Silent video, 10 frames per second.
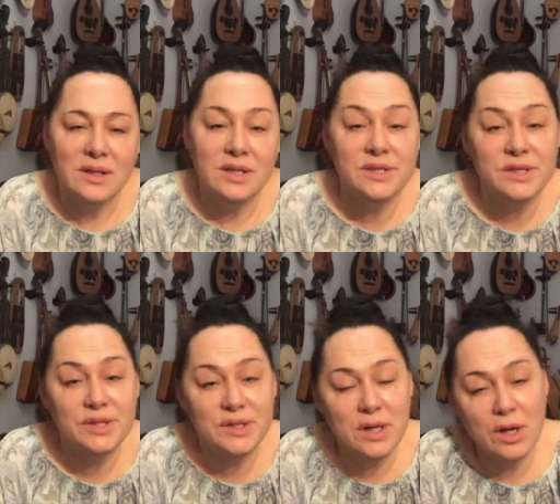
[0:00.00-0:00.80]
This
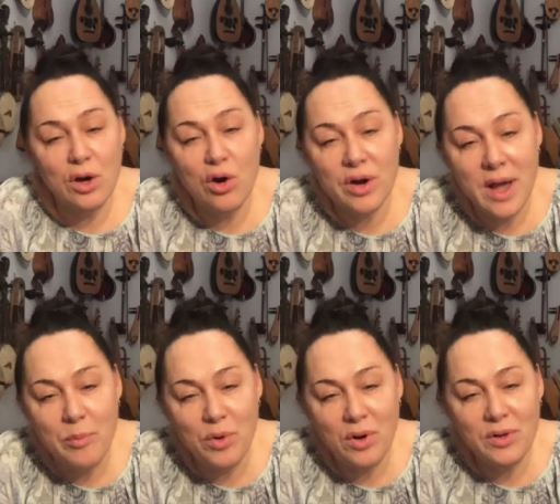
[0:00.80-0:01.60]
is uh,
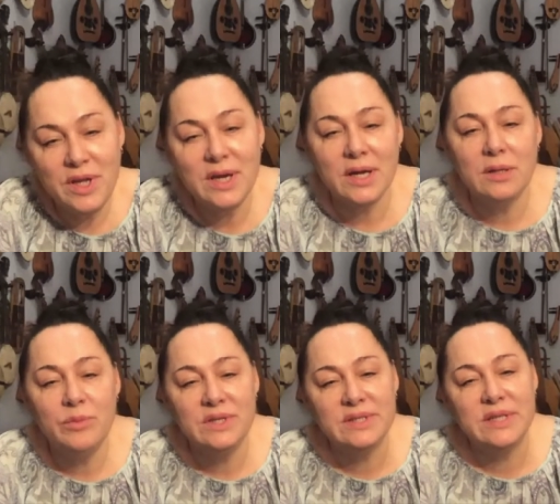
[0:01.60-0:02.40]
Hora Polonica. It
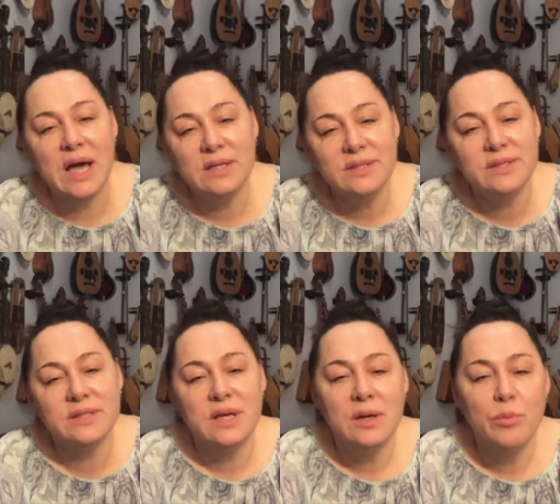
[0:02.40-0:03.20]
means
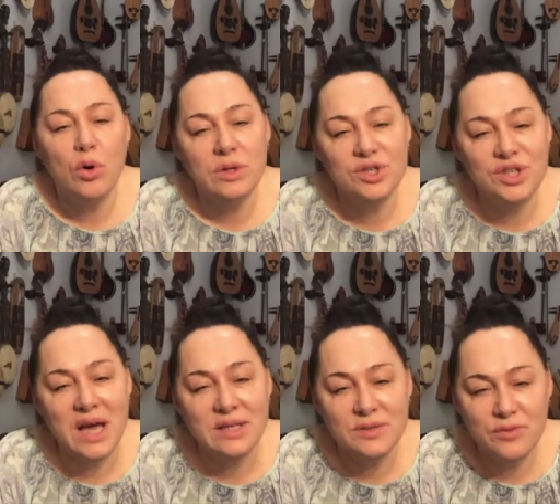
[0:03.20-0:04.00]
dance Polish
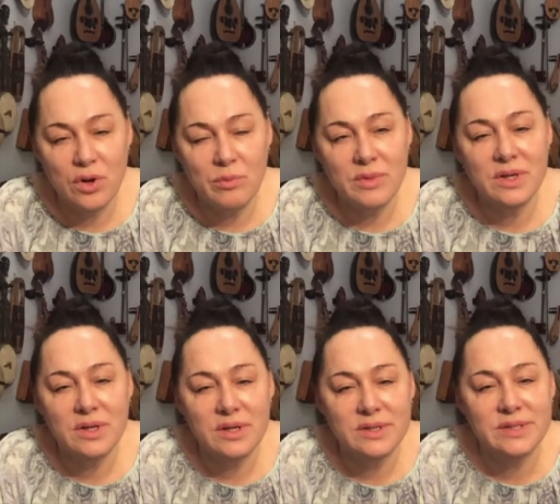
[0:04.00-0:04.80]
dance from
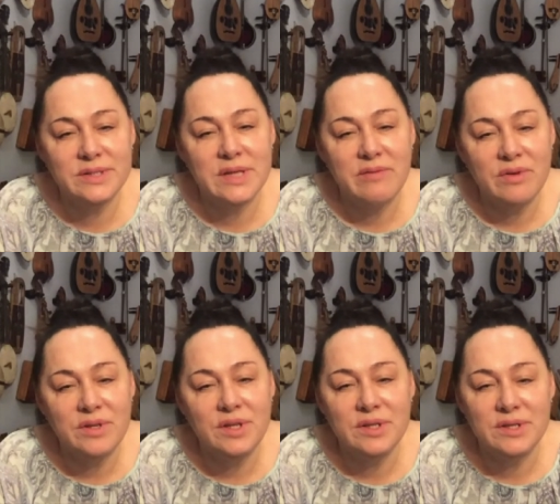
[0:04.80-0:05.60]
17th uh,